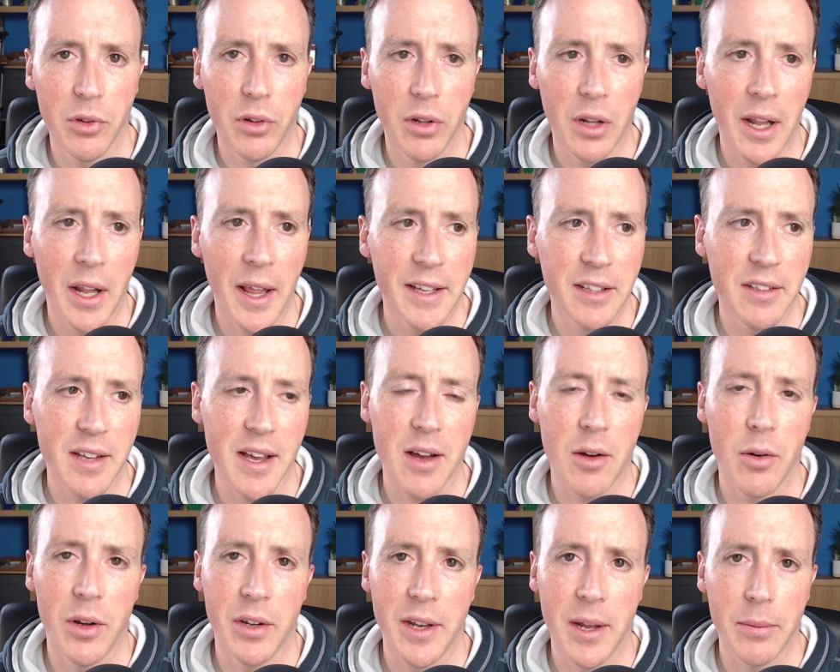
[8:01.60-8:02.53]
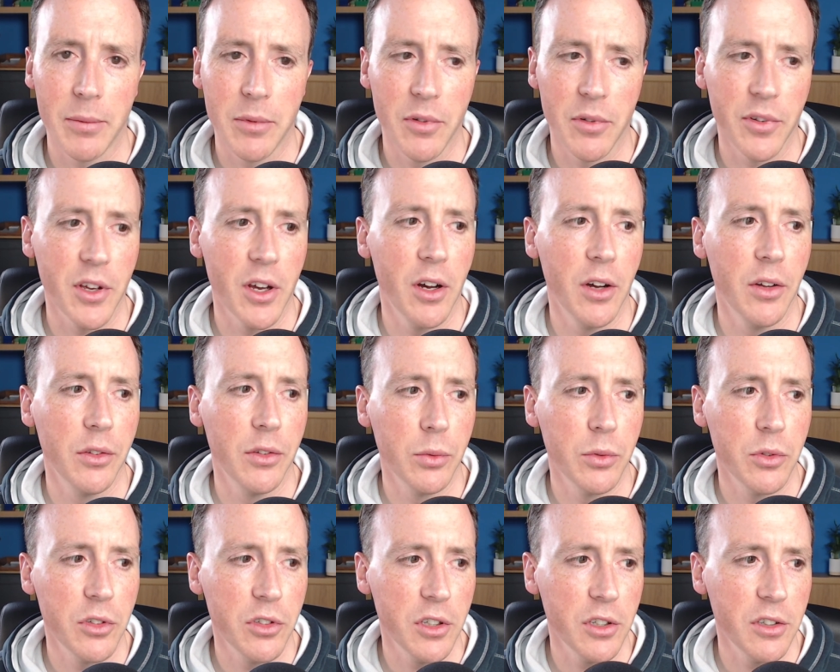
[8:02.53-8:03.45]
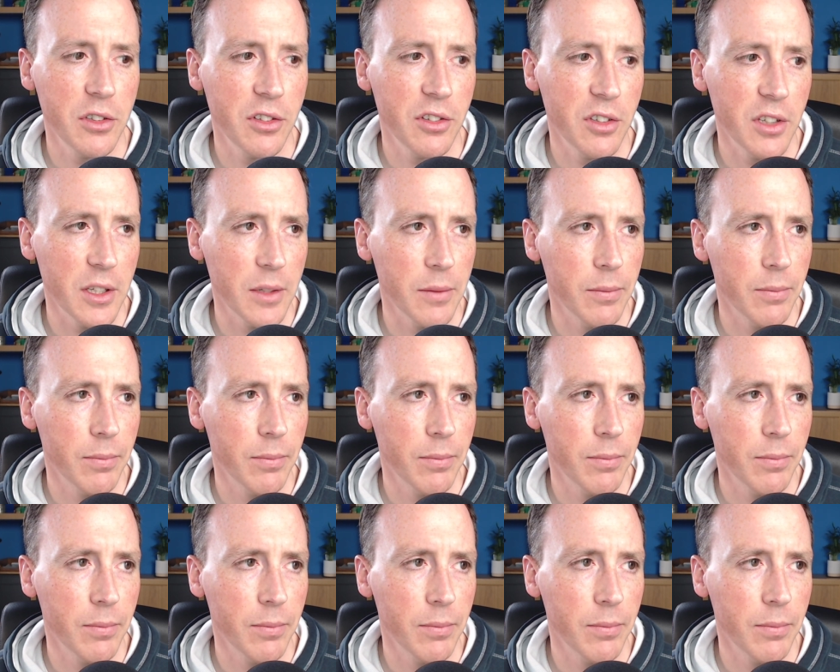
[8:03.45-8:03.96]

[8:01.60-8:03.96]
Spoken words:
lays out adaptive cards, which is good to see.